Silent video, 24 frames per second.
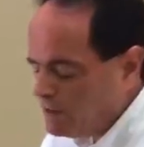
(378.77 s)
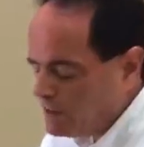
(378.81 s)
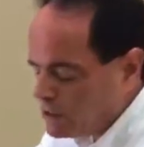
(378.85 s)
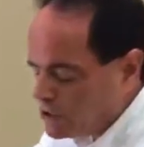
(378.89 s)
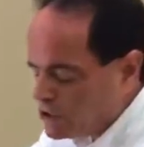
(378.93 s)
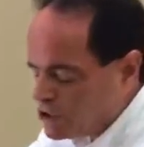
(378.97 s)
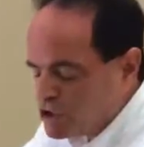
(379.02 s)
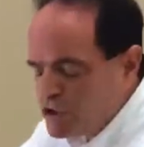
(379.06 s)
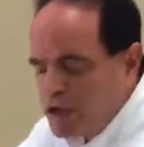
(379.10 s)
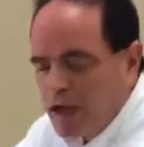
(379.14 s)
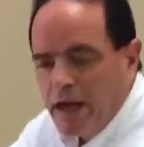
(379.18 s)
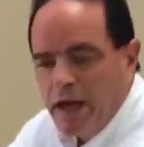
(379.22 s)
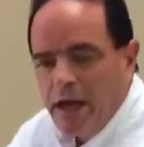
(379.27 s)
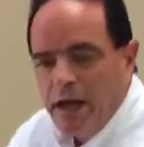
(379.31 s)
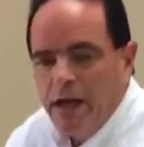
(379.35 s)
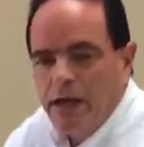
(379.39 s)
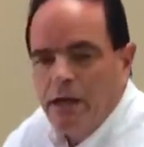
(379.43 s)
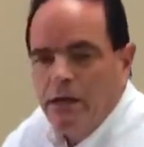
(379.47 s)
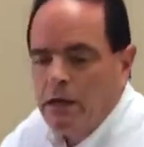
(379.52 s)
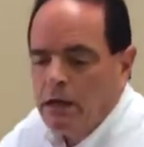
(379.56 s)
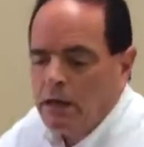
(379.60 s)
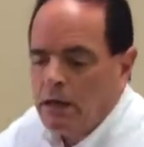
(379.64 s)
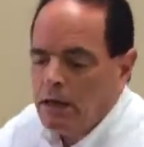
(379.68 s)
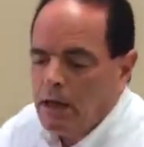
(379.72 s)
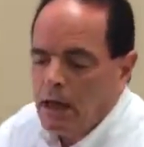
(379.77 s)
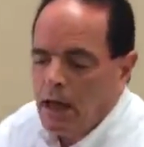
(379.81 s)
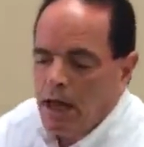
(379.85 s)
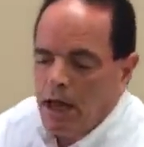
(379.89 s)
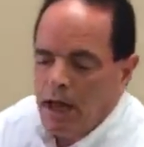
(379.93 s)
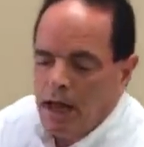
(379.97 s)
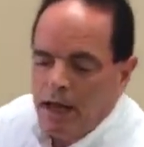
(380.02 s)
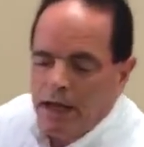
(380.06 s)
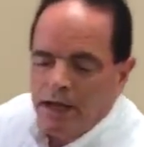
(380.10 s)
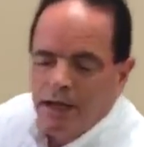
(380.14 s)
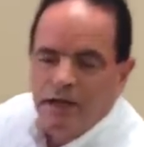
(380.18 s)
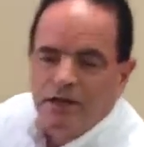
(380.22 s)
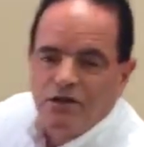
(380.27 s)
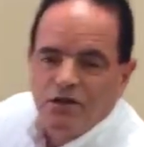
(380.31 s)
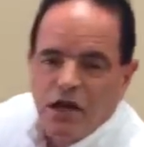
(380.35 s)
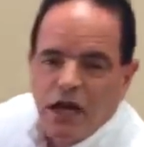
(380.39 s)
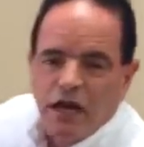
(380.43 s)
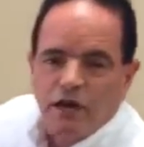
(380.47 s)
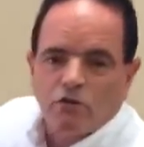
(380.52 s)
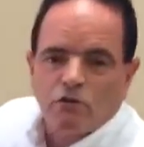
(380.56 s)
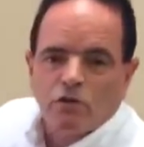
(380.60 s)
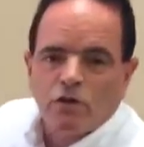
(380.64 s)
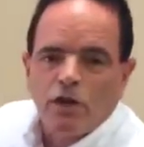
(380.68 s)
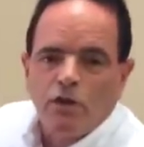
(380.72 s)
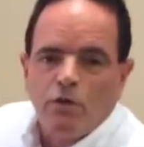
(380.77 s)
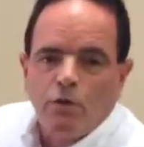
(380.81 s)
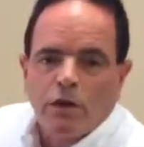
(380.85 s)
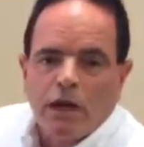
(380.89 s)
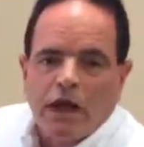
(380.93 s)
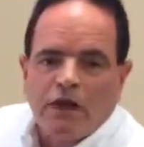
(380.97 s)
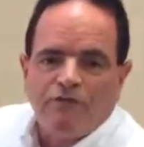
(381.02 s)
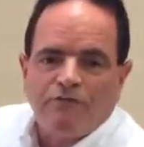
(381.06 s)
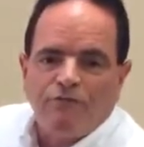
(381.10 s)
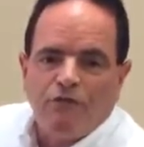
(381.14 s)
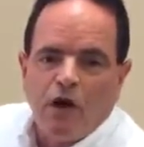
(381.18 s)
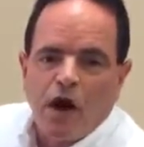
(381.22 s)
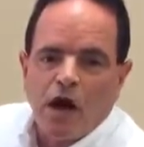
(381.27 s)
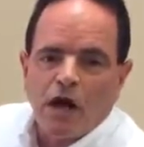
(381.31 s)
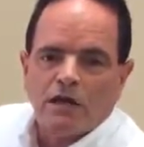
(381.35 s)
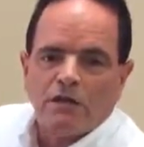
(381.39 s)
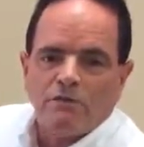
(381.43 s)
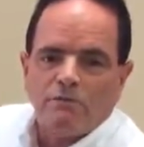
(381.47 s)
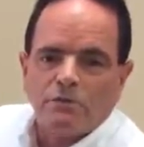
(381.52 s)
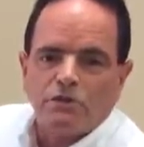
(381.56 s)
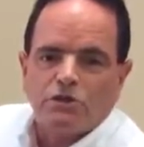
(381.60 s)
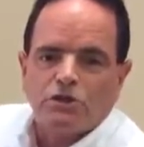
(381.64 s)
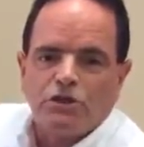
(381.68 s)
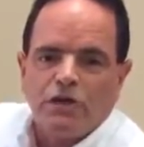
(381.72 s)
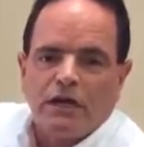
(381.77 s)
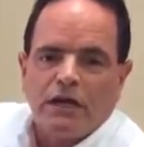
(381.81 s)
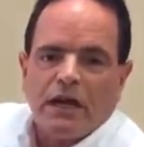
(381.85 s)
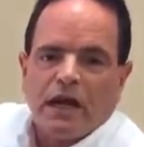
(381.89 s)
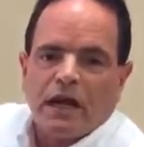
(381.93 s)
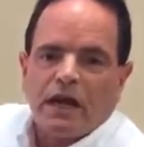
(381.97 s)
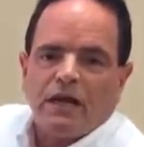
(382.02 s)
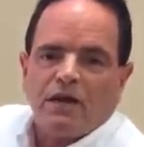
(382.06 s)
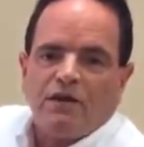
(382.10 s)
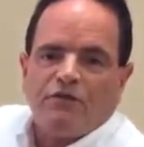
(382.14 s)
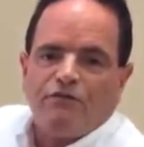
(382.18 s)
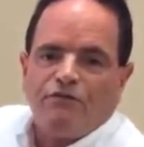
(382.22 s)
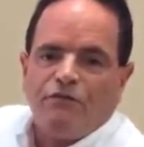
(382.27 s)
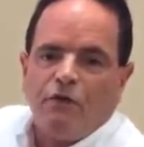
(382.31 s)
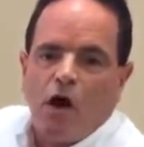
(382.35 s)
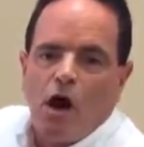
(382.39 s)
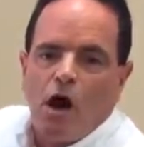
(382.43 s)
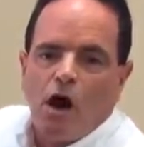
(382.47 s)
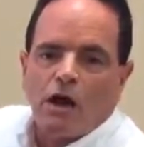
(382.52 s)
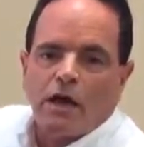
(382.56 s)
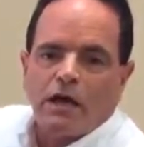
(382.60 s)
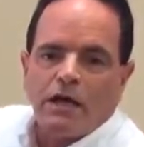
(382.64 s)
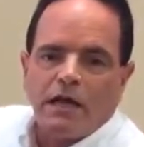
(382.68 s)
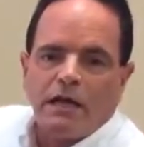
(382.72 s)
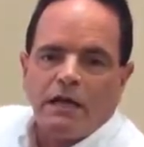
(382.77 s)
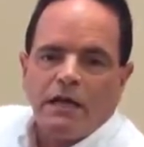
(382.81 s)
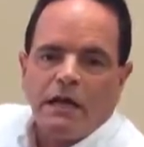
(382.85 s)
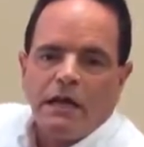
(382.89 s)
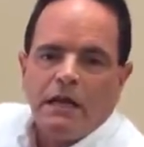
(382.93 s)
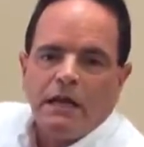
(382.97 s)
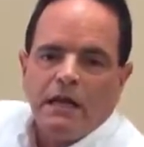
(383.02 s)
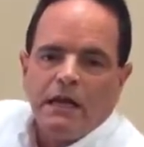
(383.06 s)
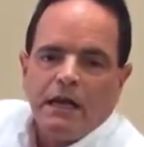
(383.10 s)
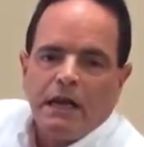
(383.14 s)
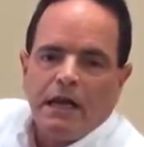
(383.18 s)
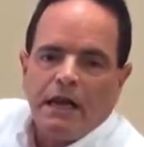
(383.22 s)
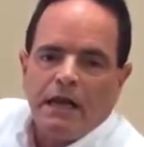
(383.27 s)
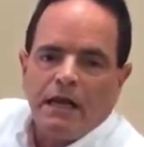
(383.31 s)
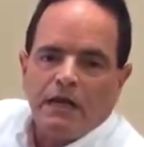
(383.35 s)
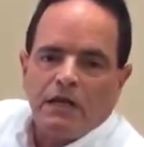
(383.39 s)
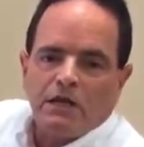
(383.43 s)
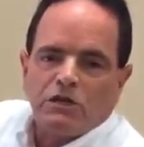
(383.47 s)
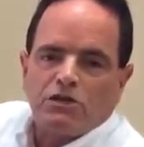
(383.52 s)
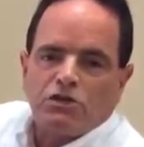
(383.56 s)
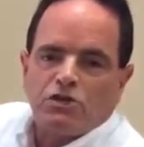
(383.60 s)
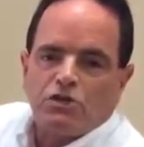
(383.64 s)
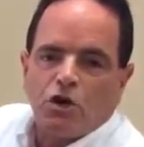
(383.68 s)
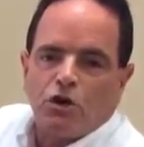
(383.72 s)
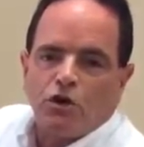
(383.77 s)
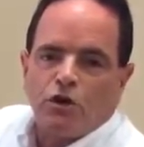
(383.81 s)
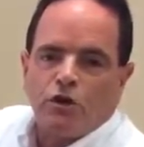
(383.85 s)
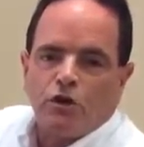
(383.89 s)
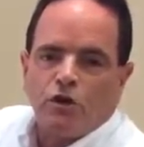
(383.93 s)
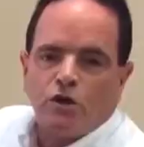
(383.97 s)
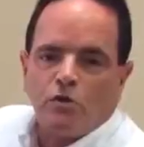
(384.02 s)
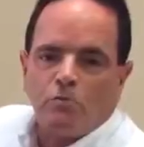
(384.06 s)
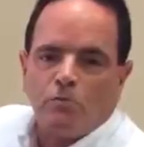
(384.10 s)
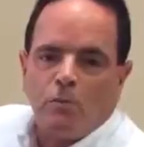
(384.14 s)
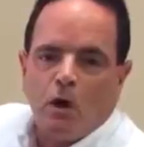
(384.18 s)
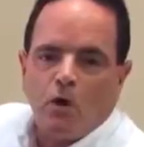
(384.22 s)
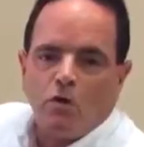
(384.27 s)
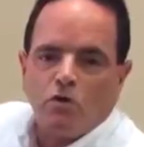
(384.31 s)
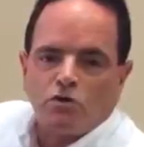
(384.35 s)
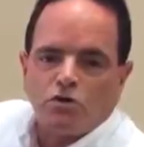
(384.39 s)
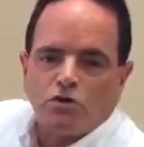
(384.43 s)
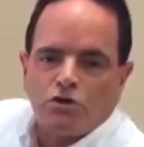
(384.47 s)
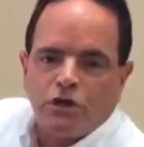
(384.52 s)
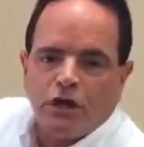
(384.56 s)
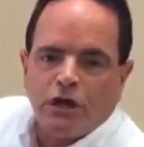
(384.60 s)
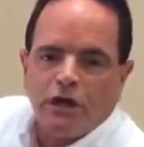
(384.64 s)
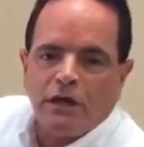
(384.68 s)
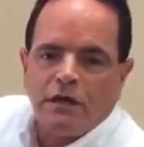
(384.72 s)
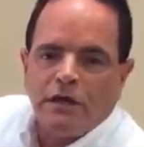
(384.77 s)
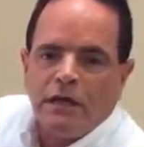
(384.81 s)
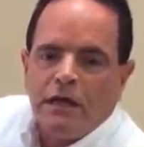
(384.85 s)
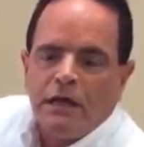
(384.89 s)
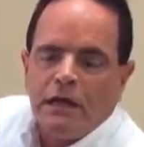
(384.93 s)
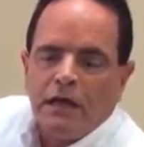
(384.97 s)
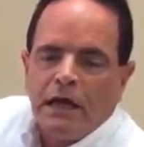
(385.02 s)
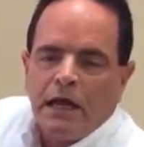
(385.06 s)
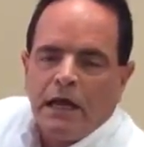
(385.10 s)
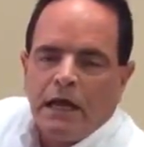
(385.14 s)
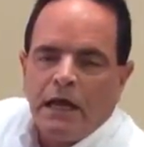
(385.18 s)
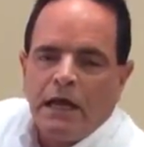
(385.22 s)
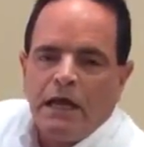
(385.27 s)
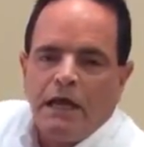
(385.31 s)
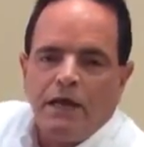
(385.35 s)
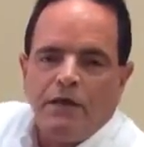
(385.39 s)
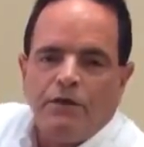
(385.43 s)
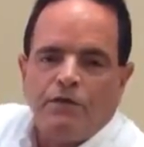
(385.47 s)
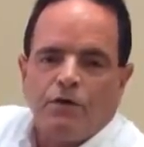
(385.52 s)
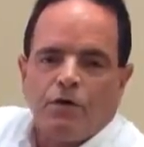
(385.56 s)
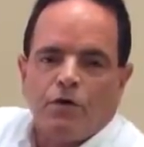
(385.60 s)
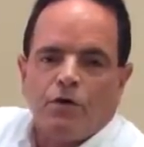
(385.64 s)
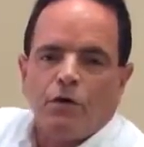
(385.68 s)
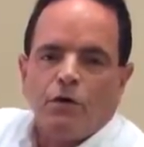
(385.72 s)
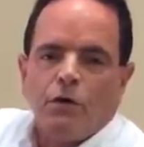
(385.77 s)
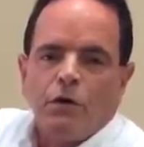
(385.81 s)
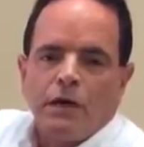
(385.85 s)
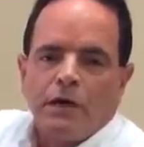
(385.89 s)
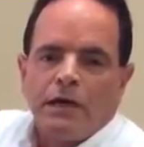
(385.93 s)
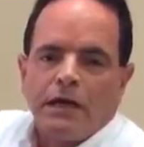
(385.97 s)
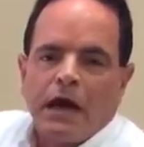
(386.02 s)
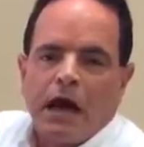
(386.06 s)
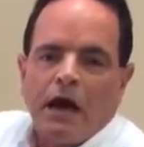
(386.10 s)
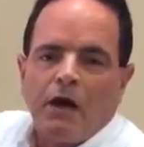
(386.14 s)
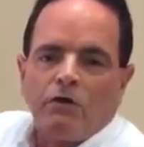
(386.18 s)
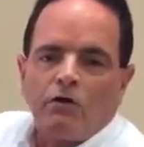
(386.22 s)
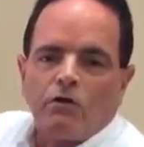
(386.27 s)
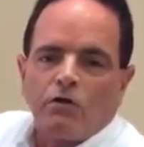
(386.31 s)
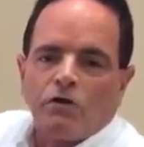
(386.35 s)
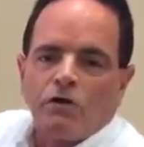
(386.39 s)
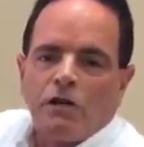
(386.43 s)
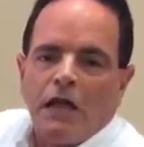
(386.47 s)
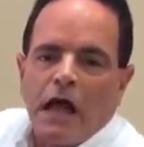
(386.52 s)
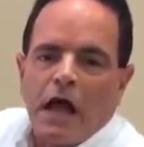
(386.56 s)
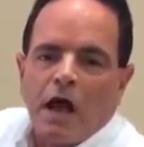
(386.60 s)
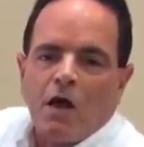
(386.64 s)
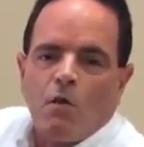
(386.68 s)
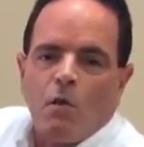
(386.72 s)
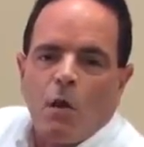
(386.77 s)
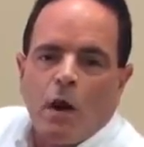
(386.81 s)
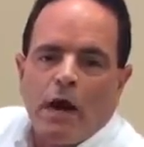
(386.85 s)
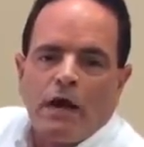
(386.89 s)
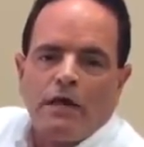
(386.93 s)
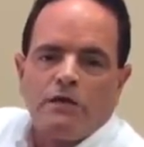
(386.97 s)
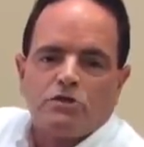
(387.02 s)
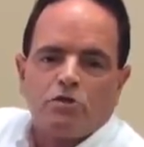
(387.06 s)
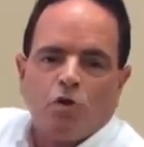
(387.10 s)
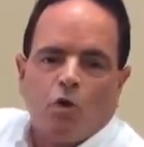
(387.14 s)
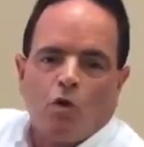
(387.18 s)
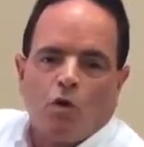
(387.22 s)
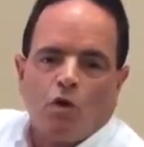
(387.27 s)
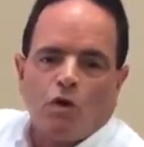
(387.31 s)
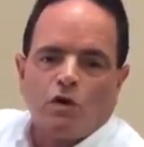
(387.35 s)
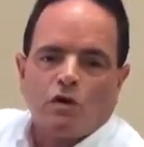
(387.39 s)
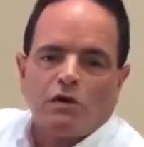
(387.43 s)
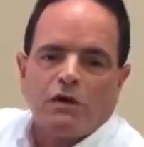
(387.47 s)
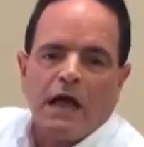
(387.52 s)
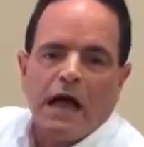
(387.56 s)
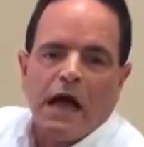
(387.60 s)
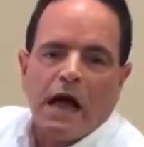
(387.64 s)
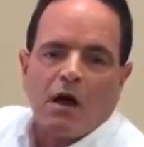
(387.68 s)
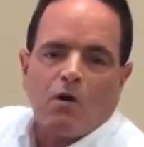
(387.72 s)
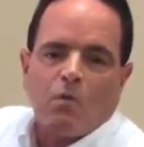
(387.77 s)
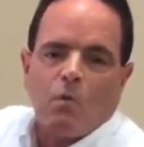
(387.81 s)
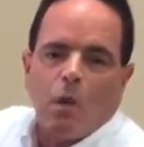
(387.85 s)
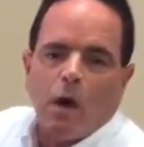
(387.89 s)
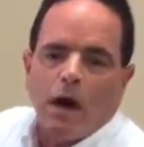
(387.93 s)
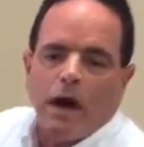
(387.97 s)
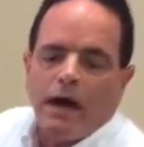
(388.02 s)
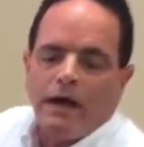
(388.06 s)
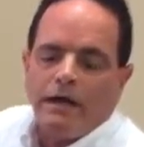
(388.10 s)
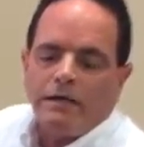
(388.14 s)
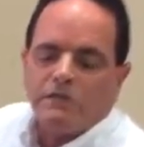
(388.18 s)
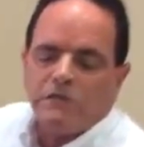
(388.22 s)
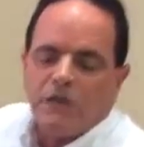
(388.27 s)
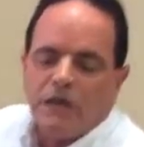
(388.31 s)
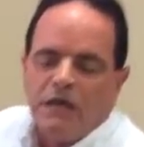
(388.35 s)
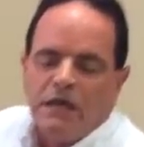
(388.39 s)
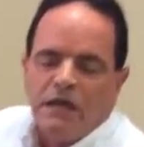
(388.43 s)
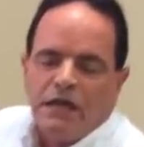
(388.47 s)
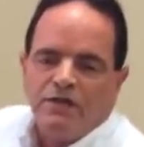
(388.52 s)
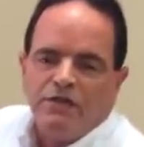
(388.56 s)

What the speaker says: the machine, and generally when I fog the machine, I'm going to fog it in a circular motion, either counterclockwise or clockwise.